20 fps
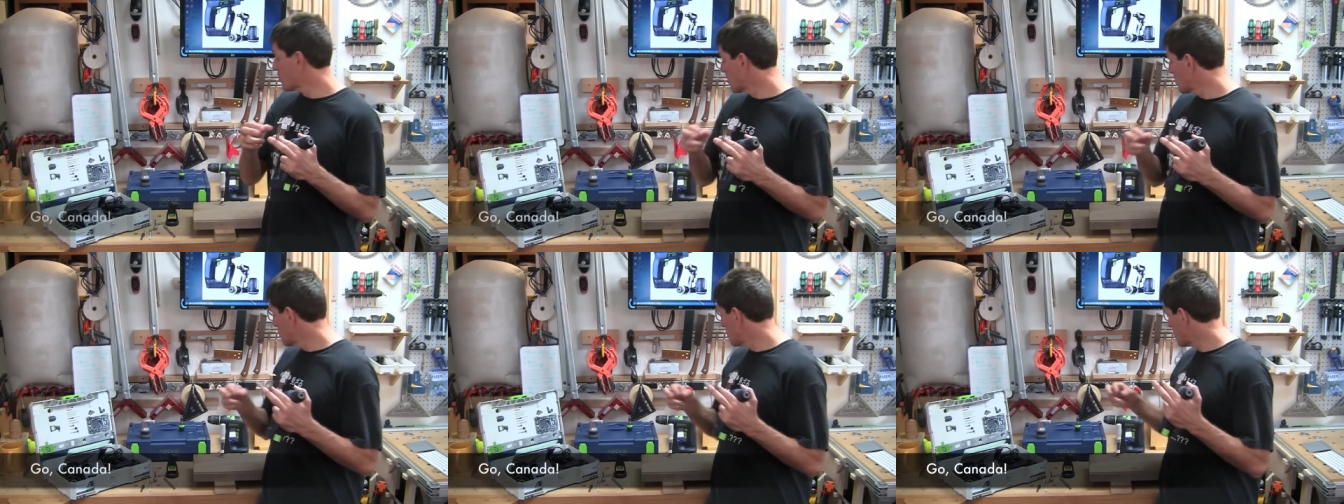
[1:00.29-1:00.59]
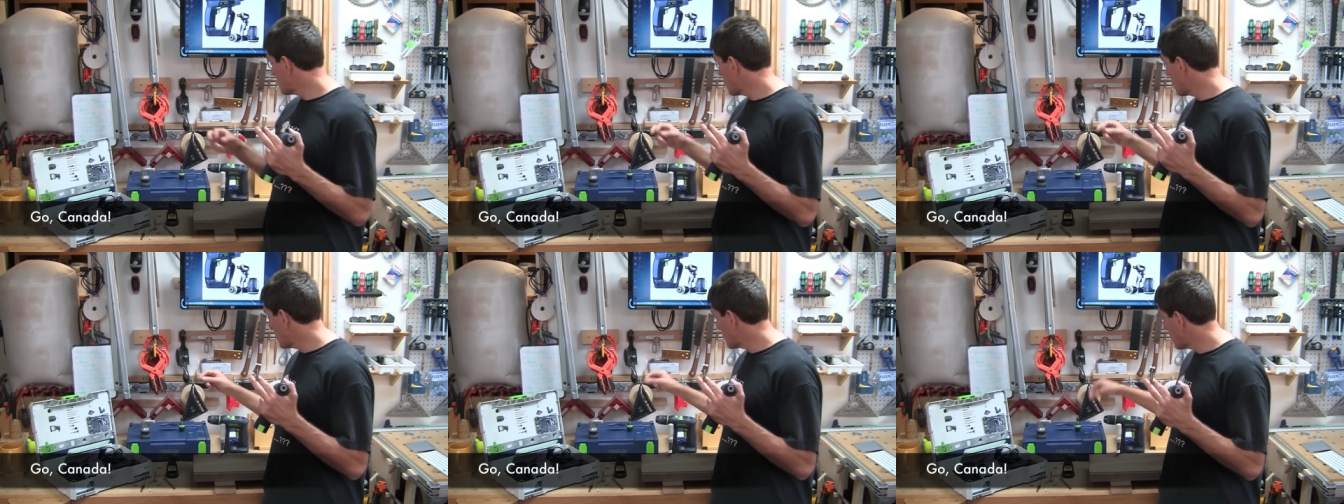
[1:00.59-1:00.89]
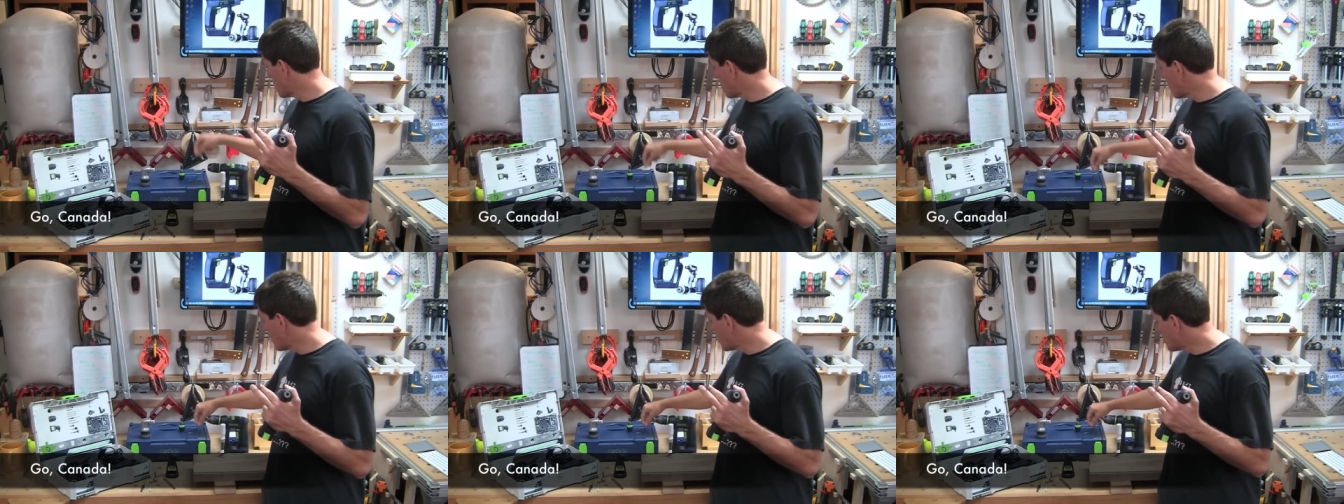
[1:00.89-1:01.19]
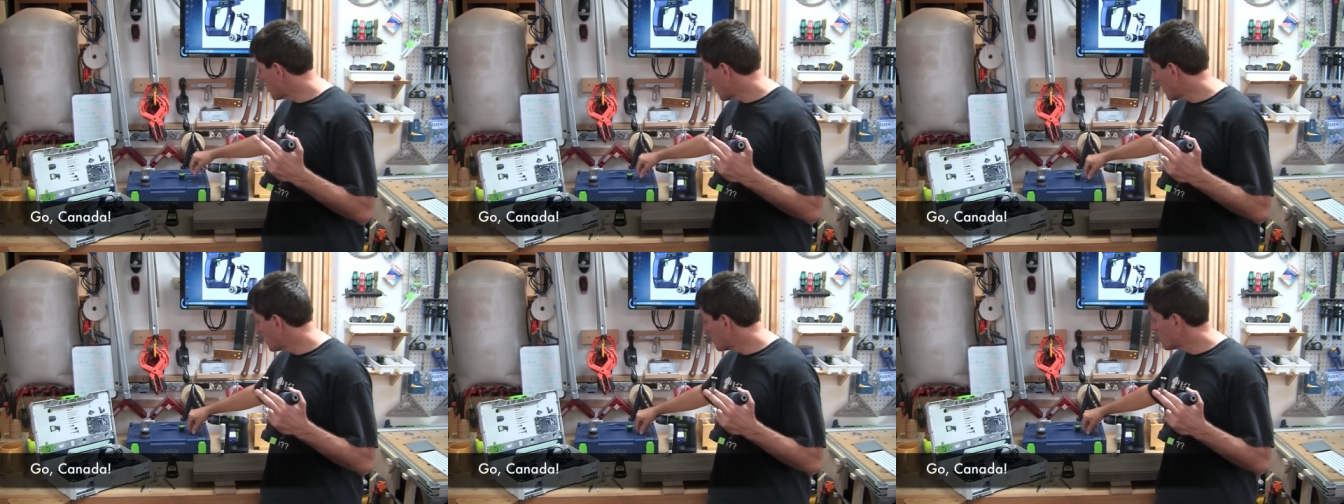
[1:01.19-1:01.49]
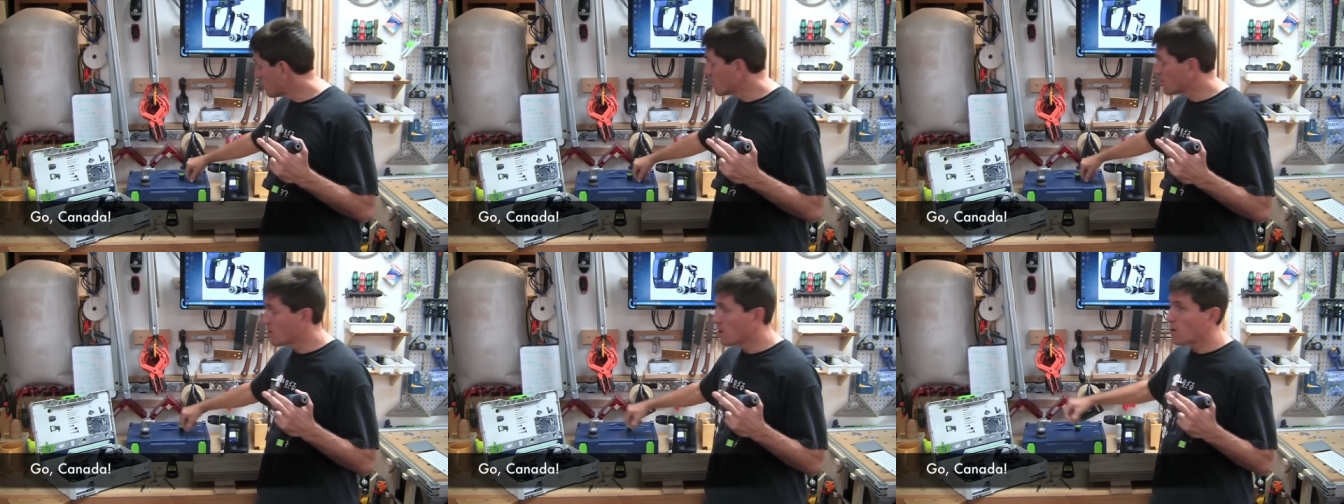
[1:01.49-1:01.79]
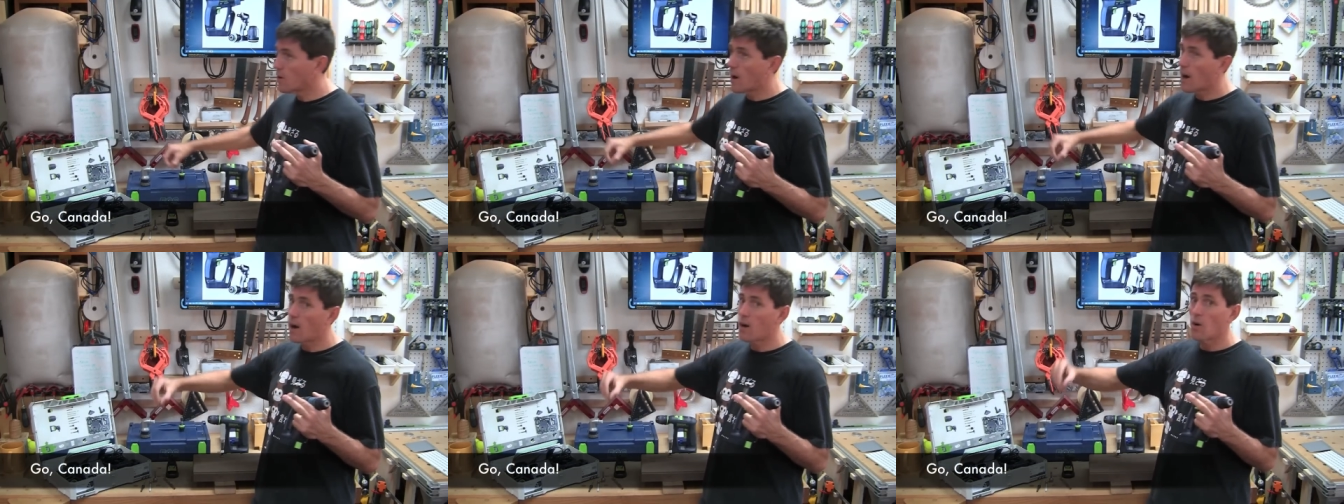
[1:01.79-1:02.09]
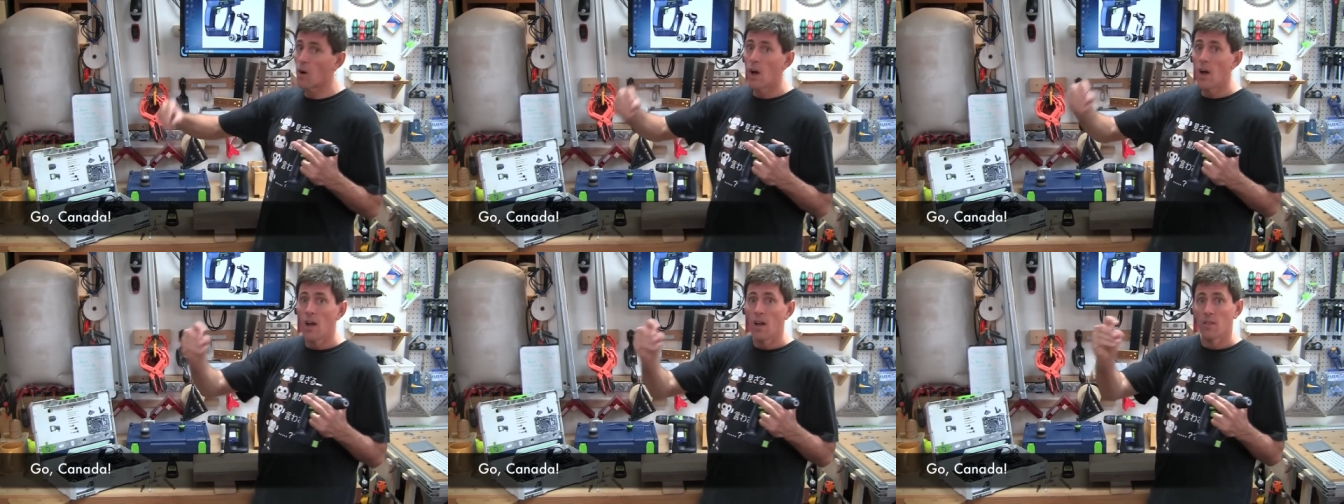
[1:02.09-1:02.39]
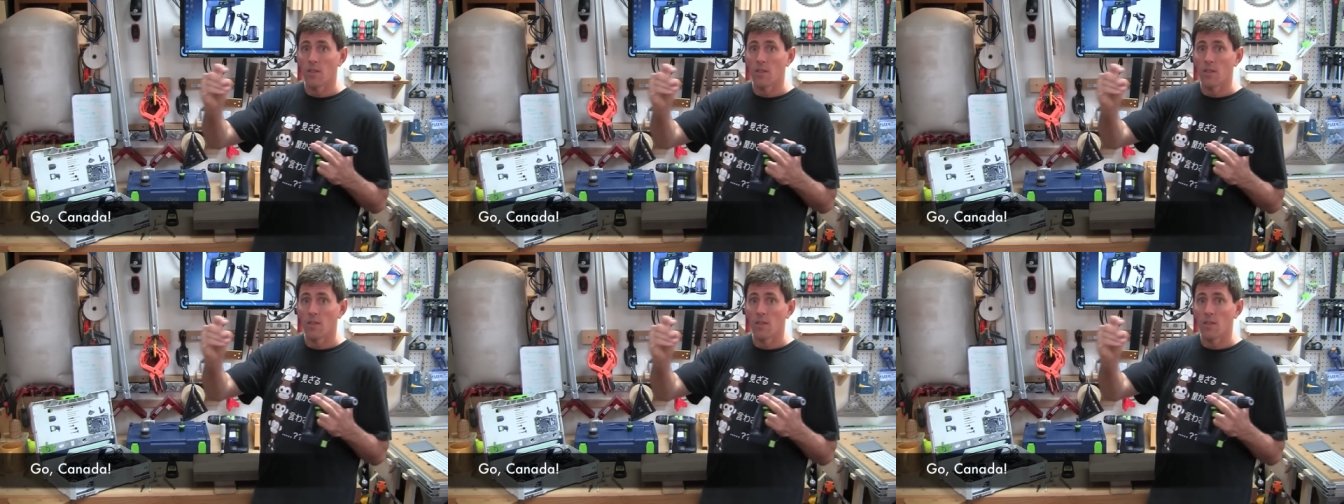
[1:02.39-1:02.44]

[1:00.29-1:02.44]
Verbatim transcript: screws, so this will be a chance to show how